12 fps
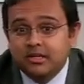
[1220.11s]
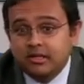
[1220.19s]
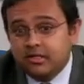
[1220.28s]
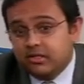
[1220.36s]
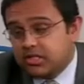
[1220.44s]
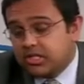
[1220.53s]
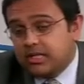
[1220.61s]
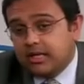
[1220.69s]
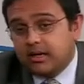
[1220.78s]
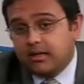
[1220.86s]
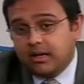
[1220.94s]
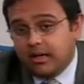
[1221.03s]
you'll see
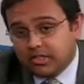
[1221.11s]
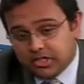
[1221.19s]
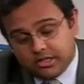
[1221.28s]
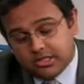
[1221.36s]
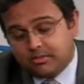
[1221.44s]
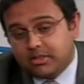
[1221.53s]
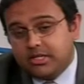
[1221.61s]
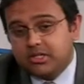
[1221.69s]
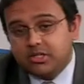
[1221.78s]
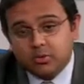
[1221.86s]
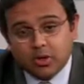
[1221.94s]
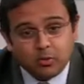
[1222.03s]
that I'll show you some
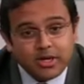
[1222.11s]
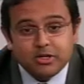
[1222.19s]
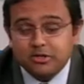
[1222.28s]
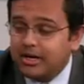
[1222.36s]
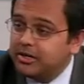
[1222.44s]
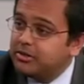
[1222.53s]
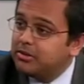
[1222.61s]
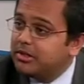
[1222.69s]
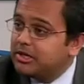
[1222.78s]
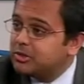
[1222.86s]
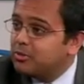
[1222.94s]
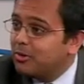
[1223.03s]
lesions where we try to do
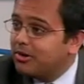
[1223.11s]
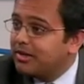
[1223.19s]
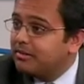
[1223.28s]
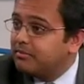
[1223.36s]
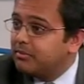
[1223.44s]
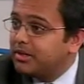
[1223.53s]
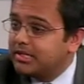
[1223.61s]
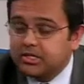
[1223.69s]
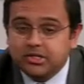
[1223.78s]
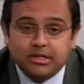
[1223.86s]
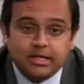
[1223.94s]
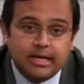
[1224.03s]
things more than
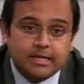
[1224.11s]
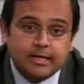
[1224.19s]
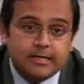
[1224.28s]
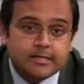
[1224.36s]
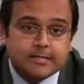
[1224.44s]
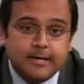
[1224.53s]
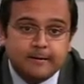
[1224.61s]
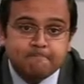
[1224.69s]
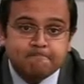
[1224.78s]
potentially the guidelines say.